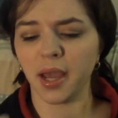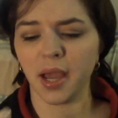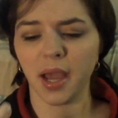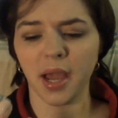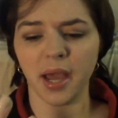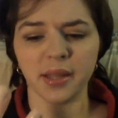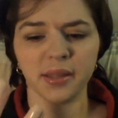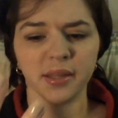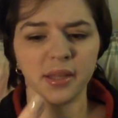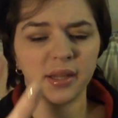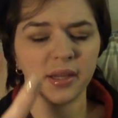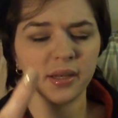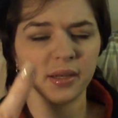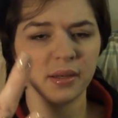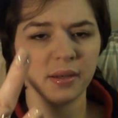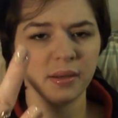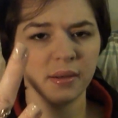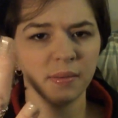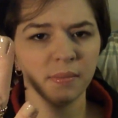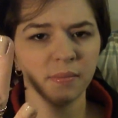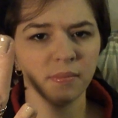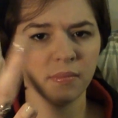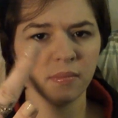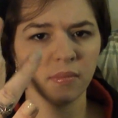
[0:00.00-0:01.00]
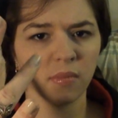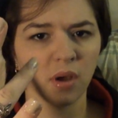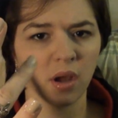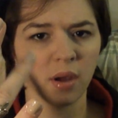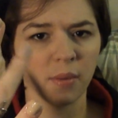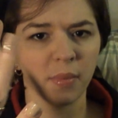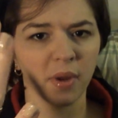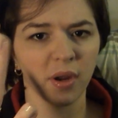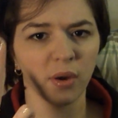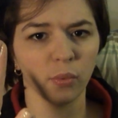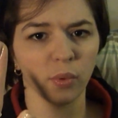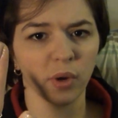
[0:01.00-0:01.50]
and then on
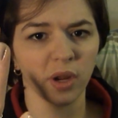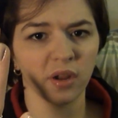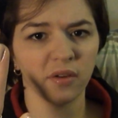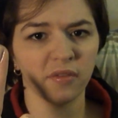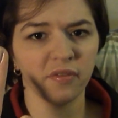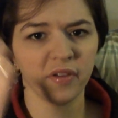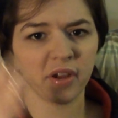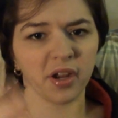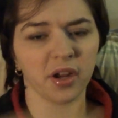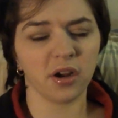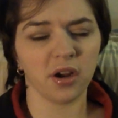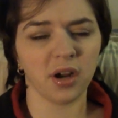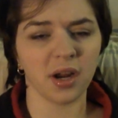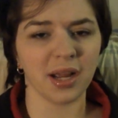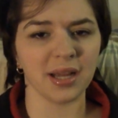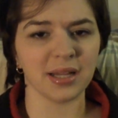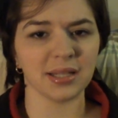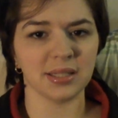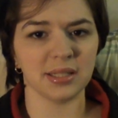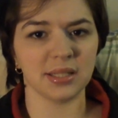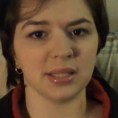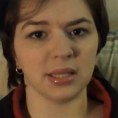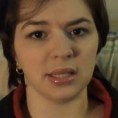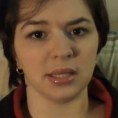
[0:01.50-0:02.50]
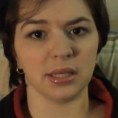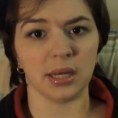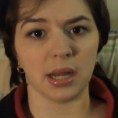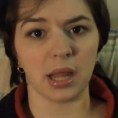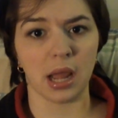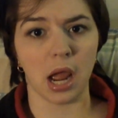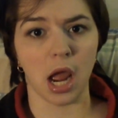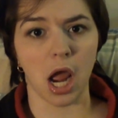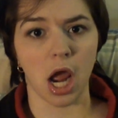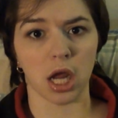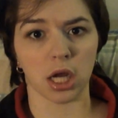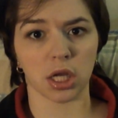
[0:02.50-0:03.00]
my ring finger as an
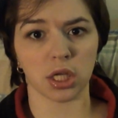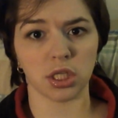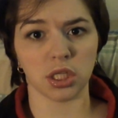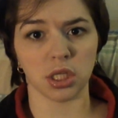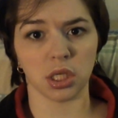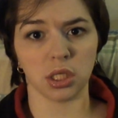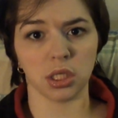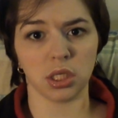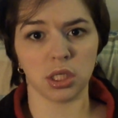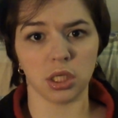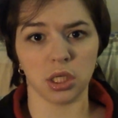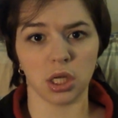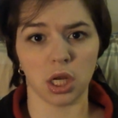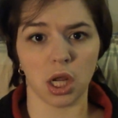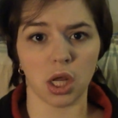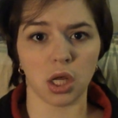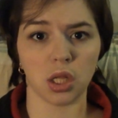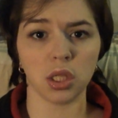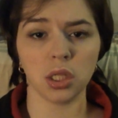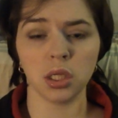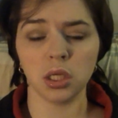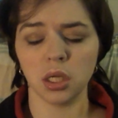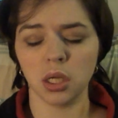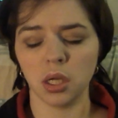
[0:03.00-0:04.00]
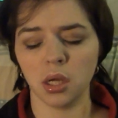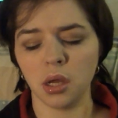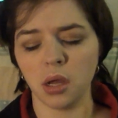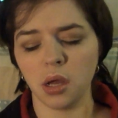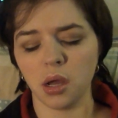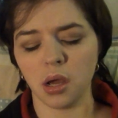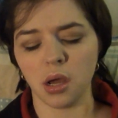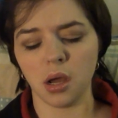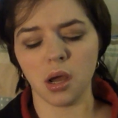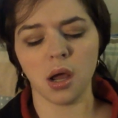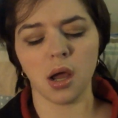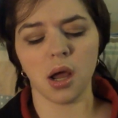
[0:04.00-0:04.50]
accent nail,
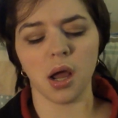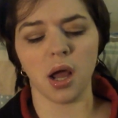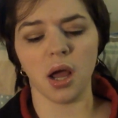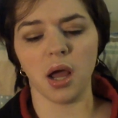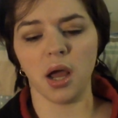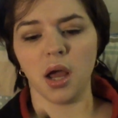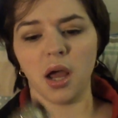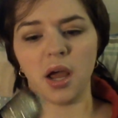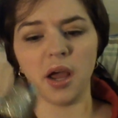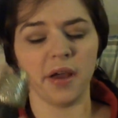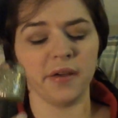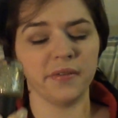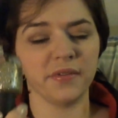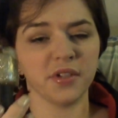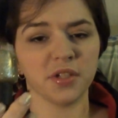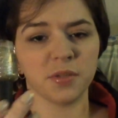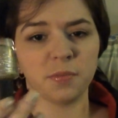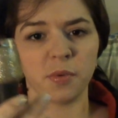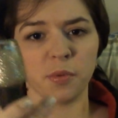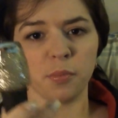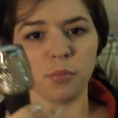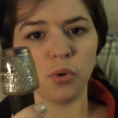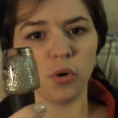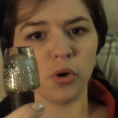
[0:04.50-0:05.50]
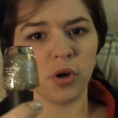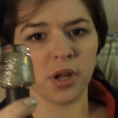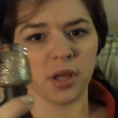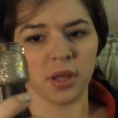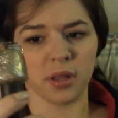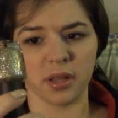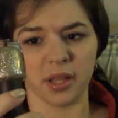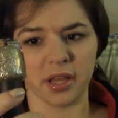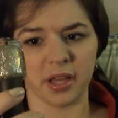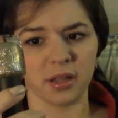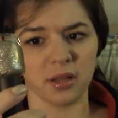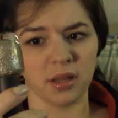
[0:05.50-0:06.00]
I've just been putting
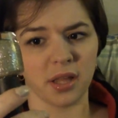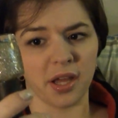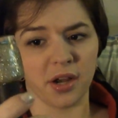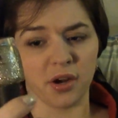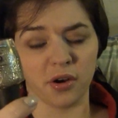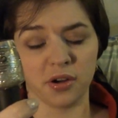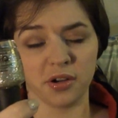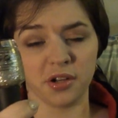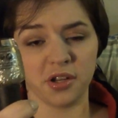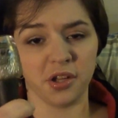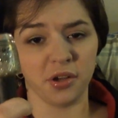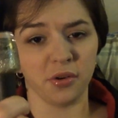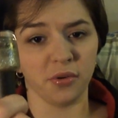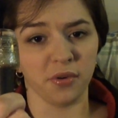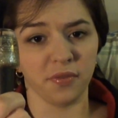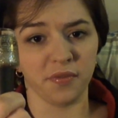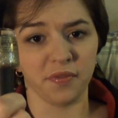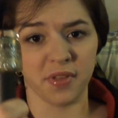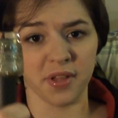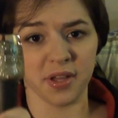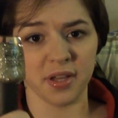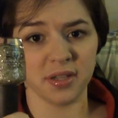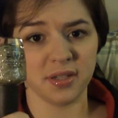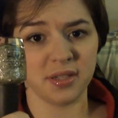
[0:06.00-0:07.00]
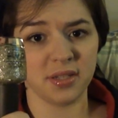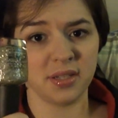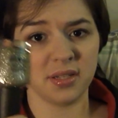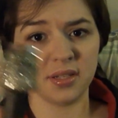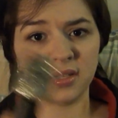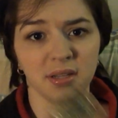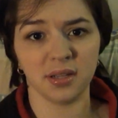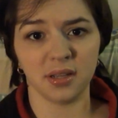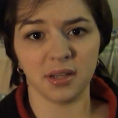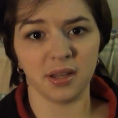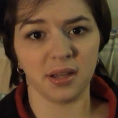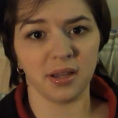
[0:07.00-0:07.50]
like a layer or two of
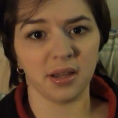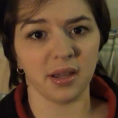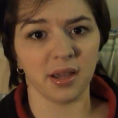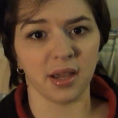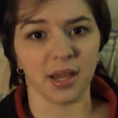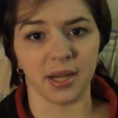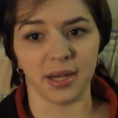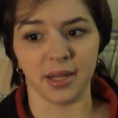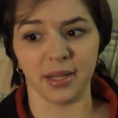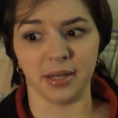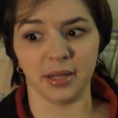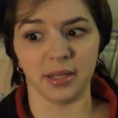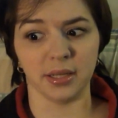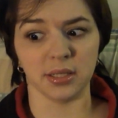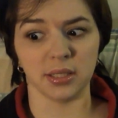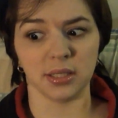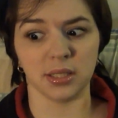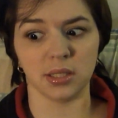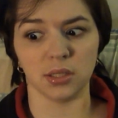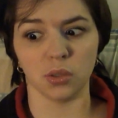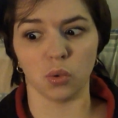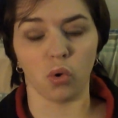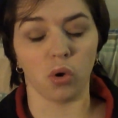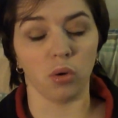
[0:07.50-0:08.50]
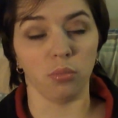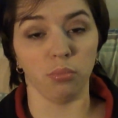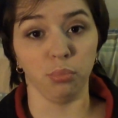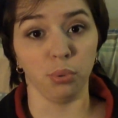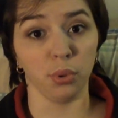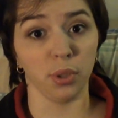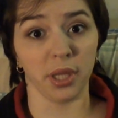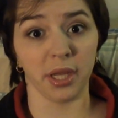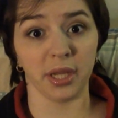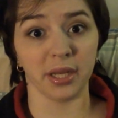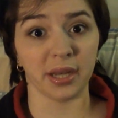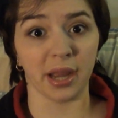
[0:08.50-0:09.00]
this, and it is all
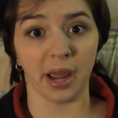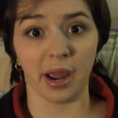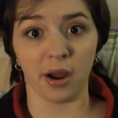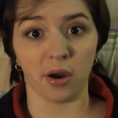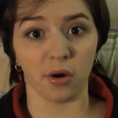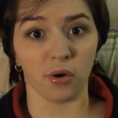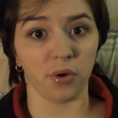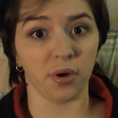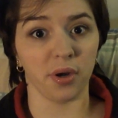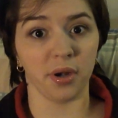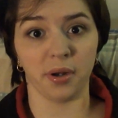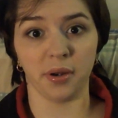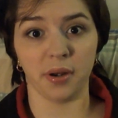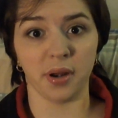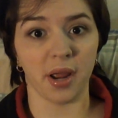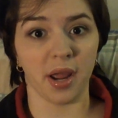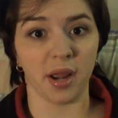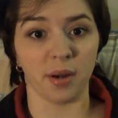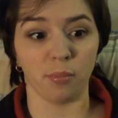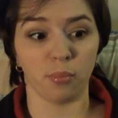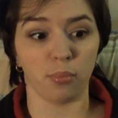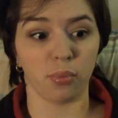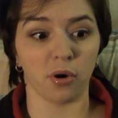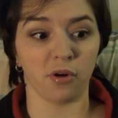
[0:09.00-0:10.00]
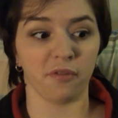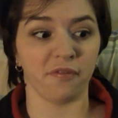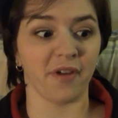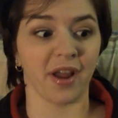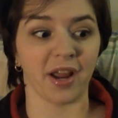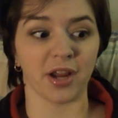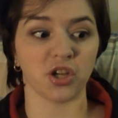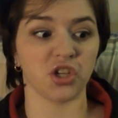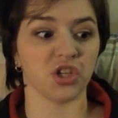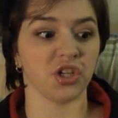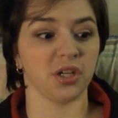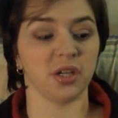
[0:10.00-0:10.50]
blinged out and
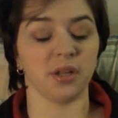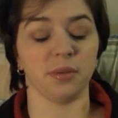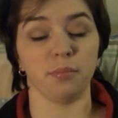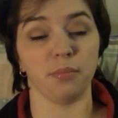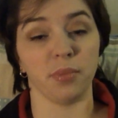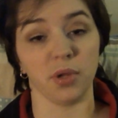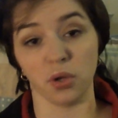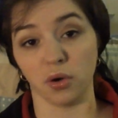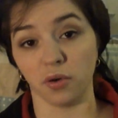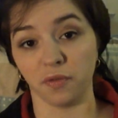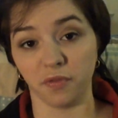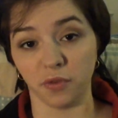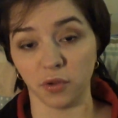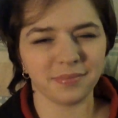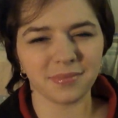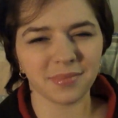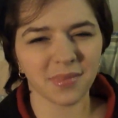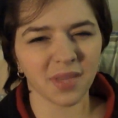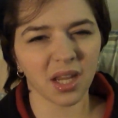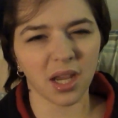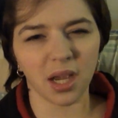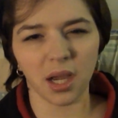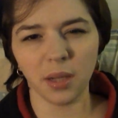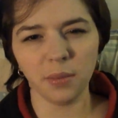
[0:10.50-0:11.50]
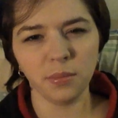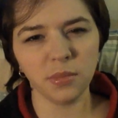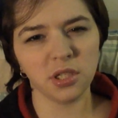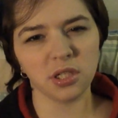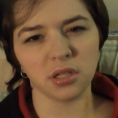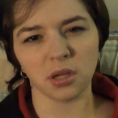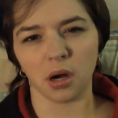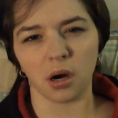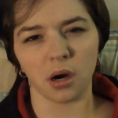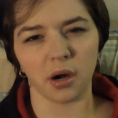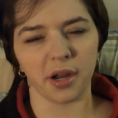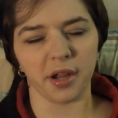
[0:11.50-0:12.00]
perfection and beautiful. I'm
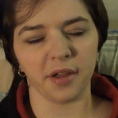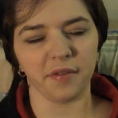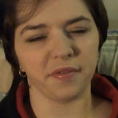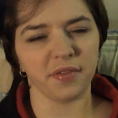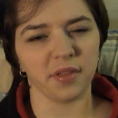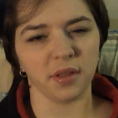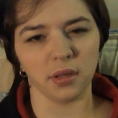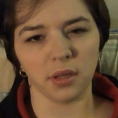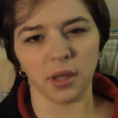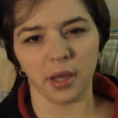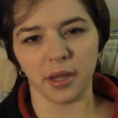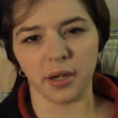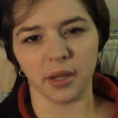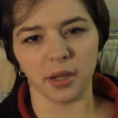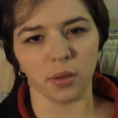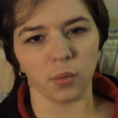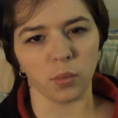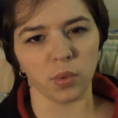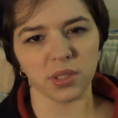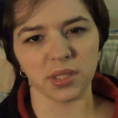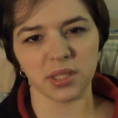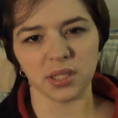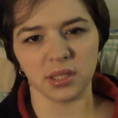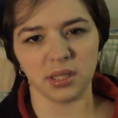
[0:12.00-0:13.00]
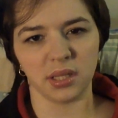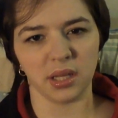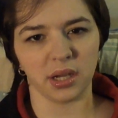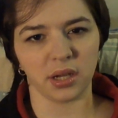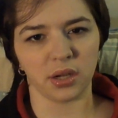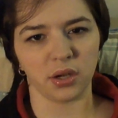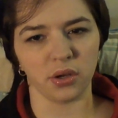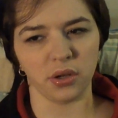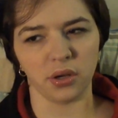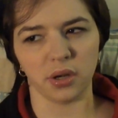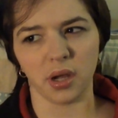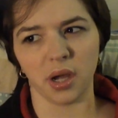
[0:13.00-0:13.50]
sorry if the lighting wasn't that
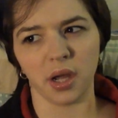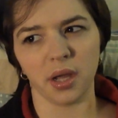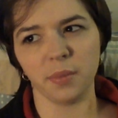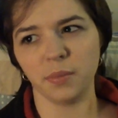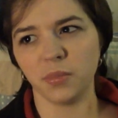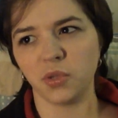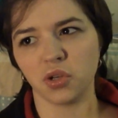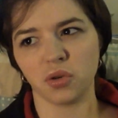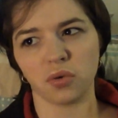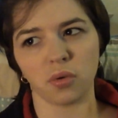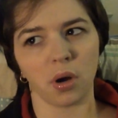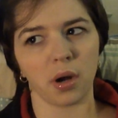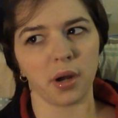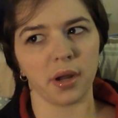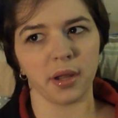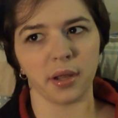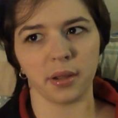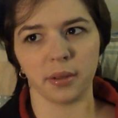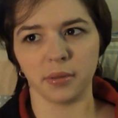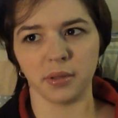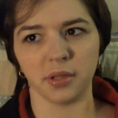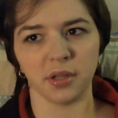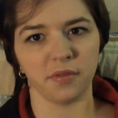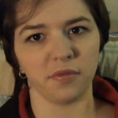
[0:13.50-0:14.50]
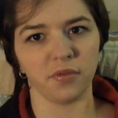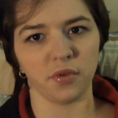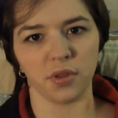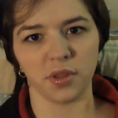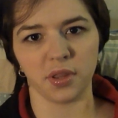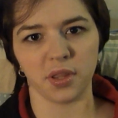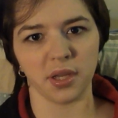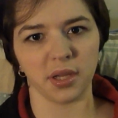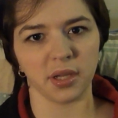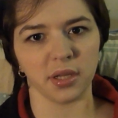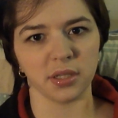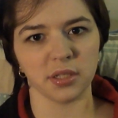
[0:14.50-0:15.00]
good. I'm trying different
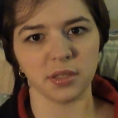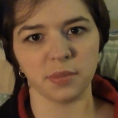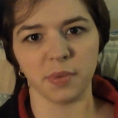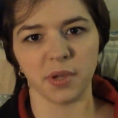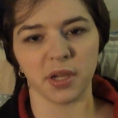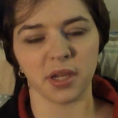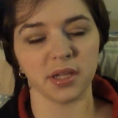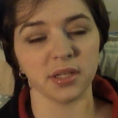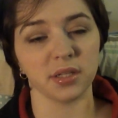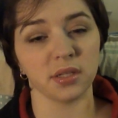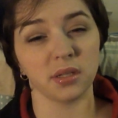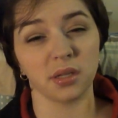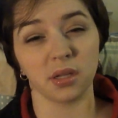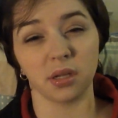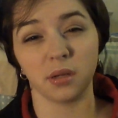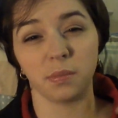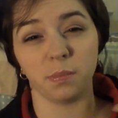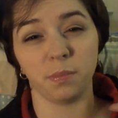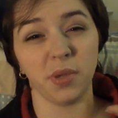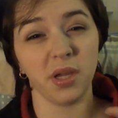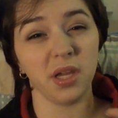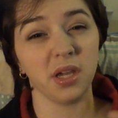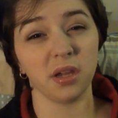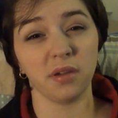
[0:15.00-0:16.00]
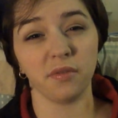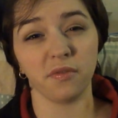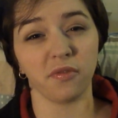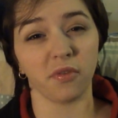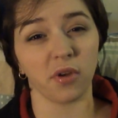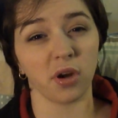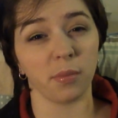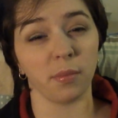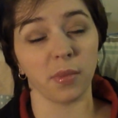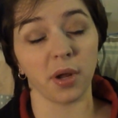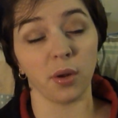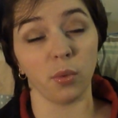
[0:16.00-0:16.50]
things because being in
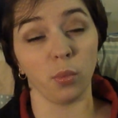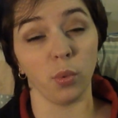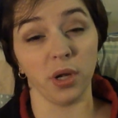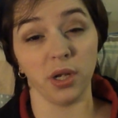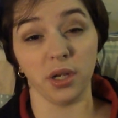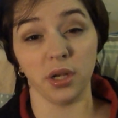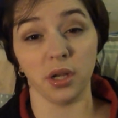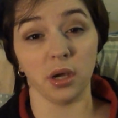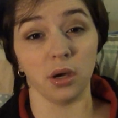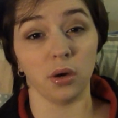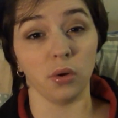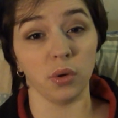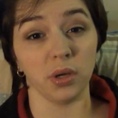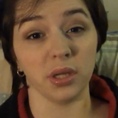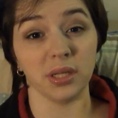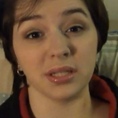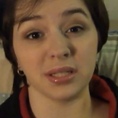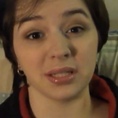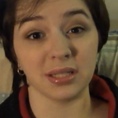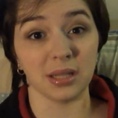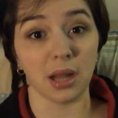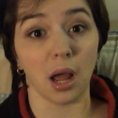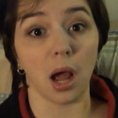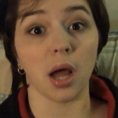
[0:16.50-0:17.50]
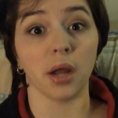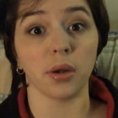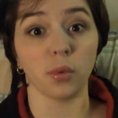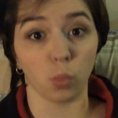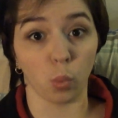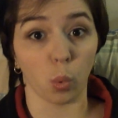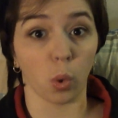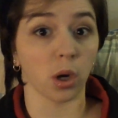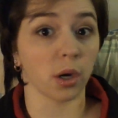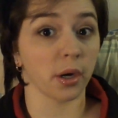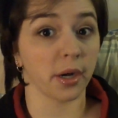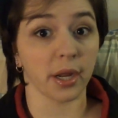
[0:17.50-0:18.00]
front of my window is not
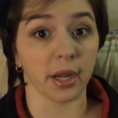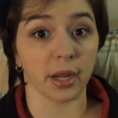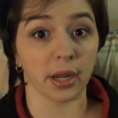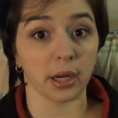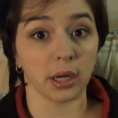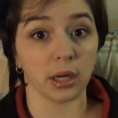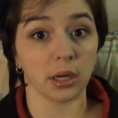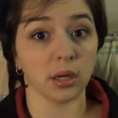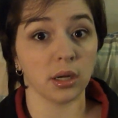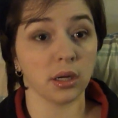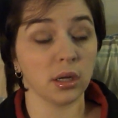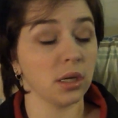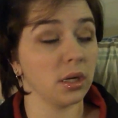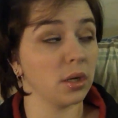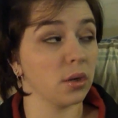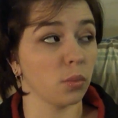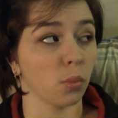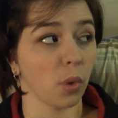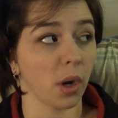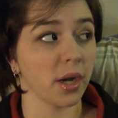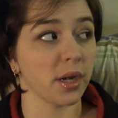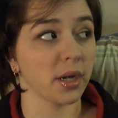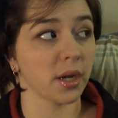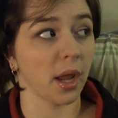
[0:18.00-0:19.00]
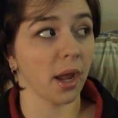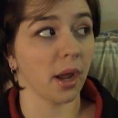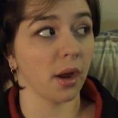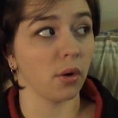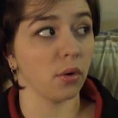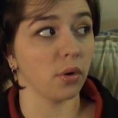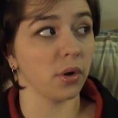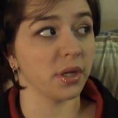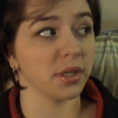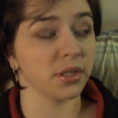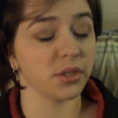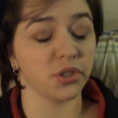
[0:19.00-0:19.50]
working right now.
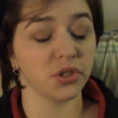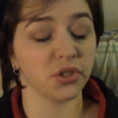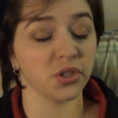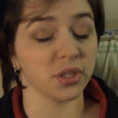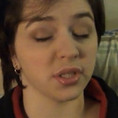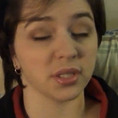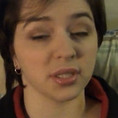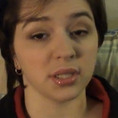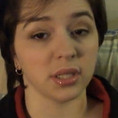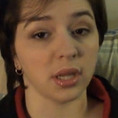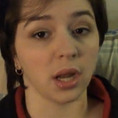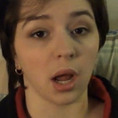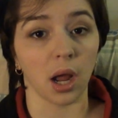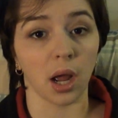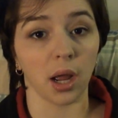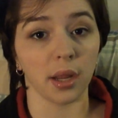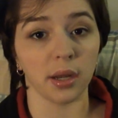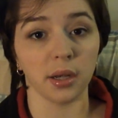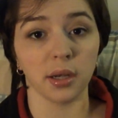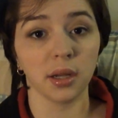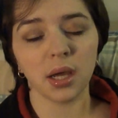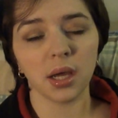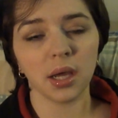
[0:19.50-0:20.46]
It's just not.